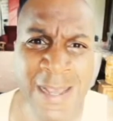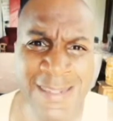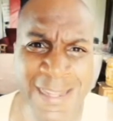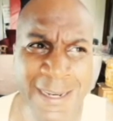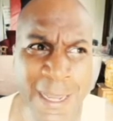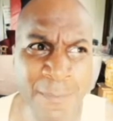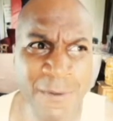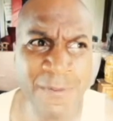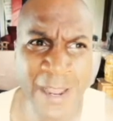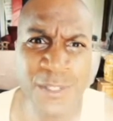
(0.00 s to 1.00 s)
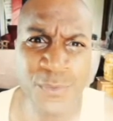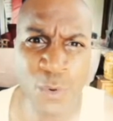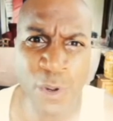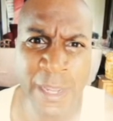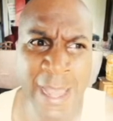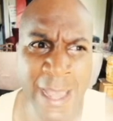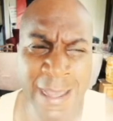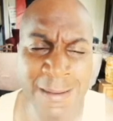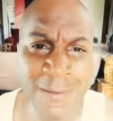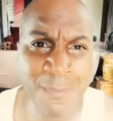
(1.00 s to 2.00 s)
setting up a viceroy
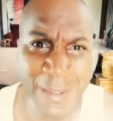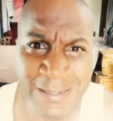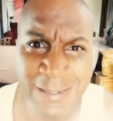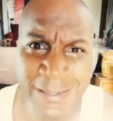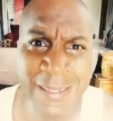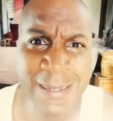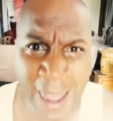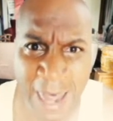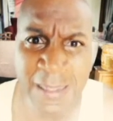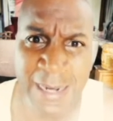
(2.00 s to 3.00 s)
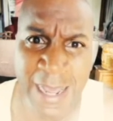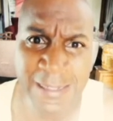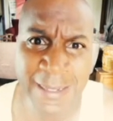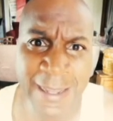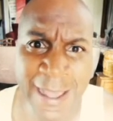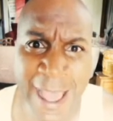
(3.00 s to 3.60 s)
and basically colonizing